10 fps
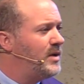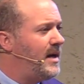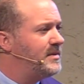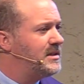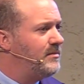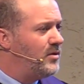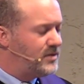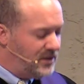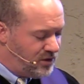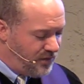perhaps the
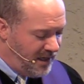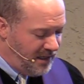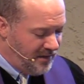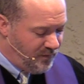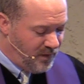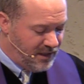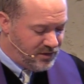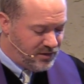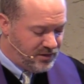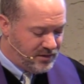most intriguing of
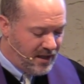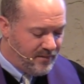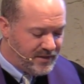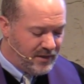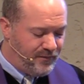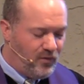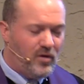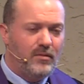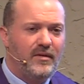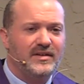which comes in the
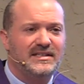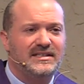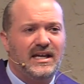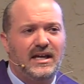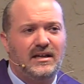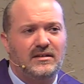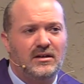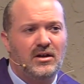form of a singing,